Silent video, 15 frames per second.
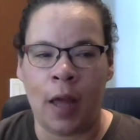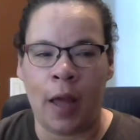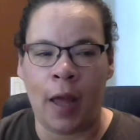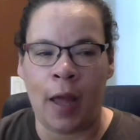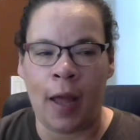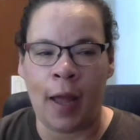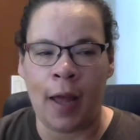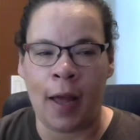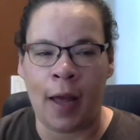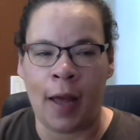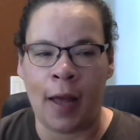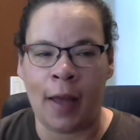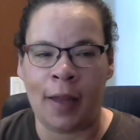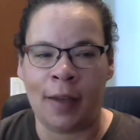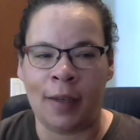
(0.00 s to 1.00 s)

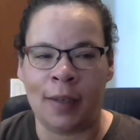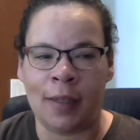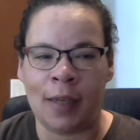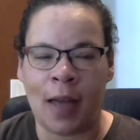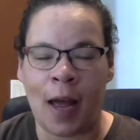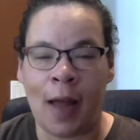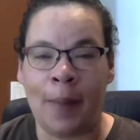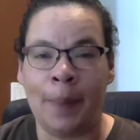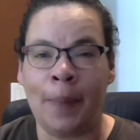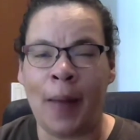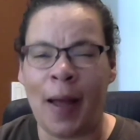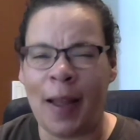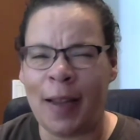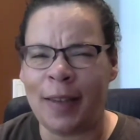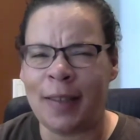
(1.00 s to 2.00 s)
And I
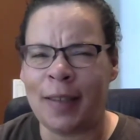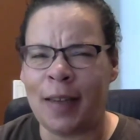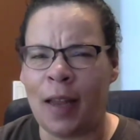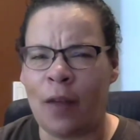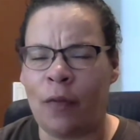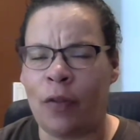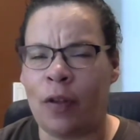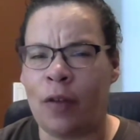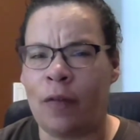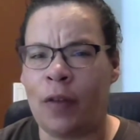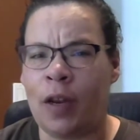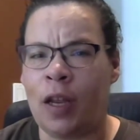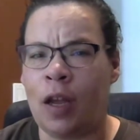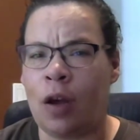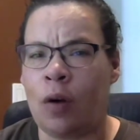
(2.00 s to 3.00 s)
might, if the
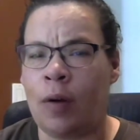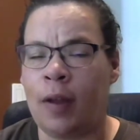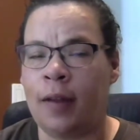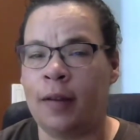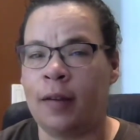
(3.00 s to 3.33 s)
video is